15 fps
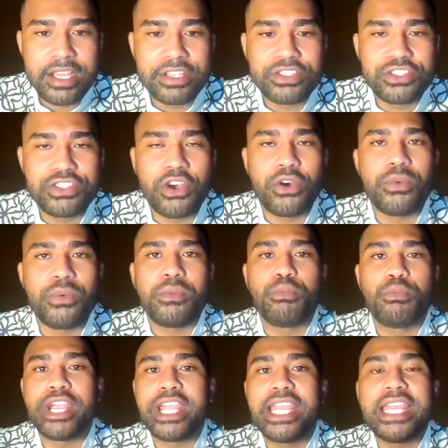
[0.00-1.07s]
So
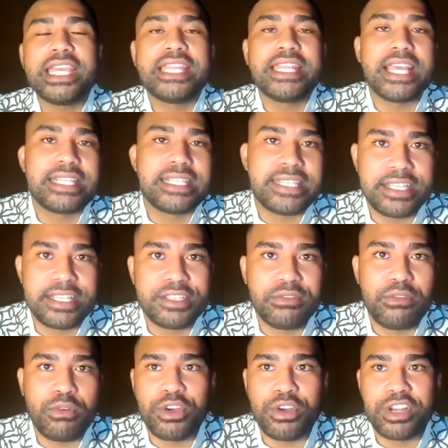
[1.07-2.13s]
bringing in that sense
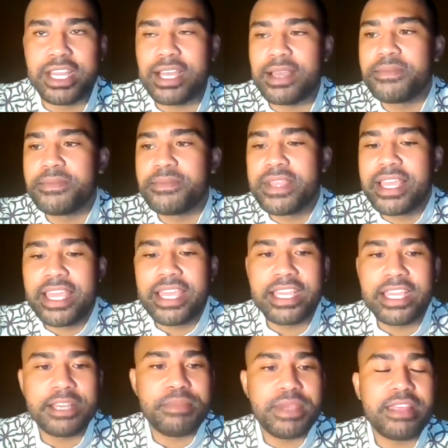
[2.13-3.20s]
of order, it
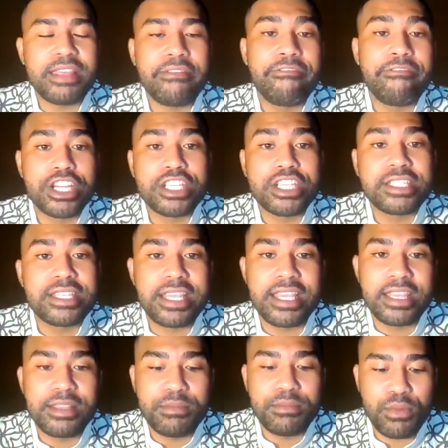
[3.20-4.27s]
could be the first thing
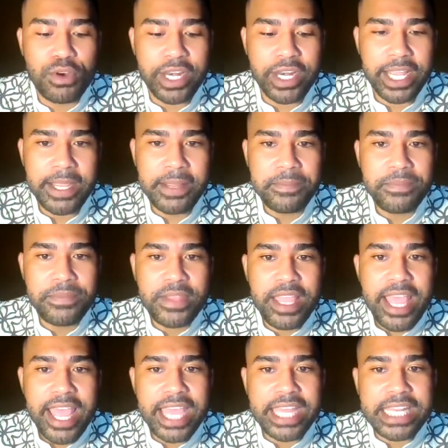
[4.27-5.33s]
in the morning
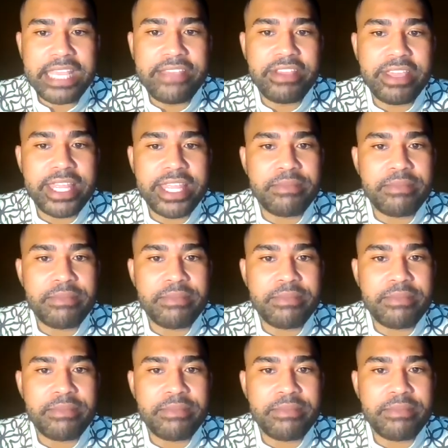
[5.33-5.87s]
and giving them